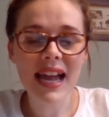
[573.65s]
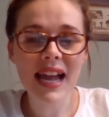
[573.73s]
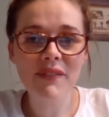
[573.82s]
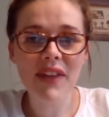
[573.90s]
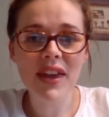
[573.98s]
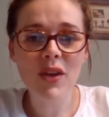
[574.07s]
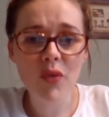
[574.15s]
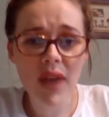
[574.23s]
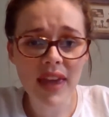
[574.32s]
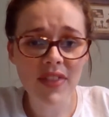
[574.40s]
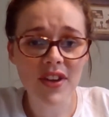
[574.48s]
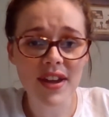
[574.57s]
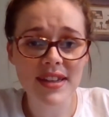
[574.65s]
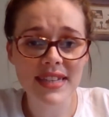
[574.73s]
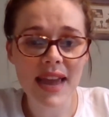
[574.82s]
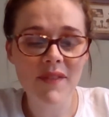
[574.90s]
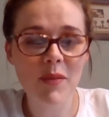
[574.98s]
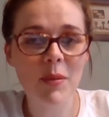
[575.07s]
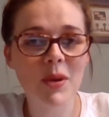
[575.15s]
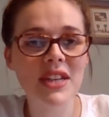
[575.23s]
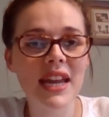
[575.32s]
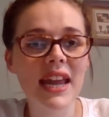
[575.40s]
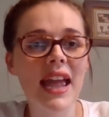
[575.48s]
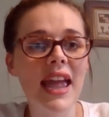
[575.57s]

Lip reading: have a great Thursday, everybody.